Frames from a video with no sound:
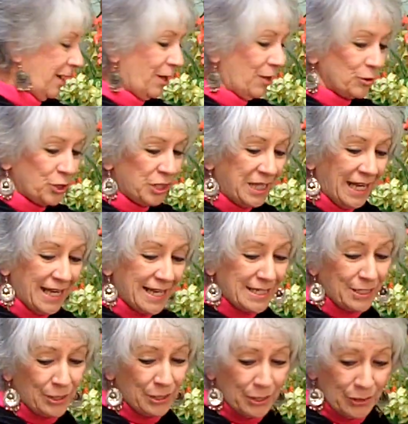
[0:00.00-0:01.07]
all she has
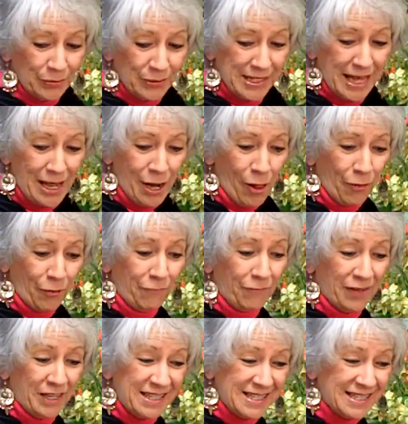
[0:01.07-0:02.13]
to do is add all the
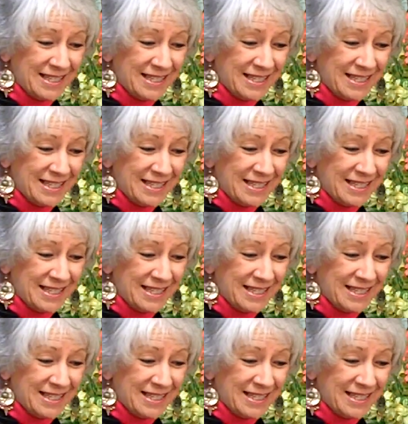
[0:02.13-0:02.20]
fun